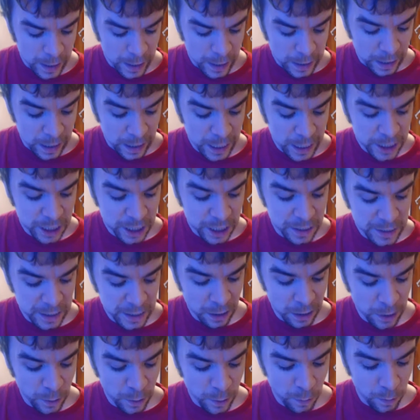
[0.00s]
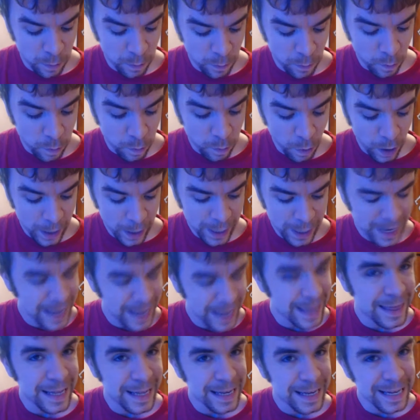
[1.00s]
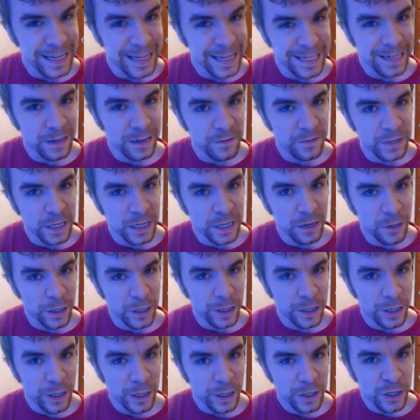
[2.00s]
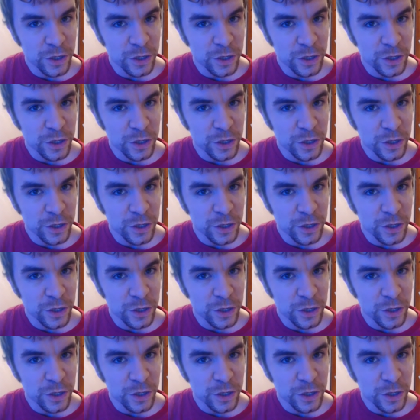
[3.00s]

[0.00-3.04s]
The Legend of Zelda 1 and The Legend of Zelda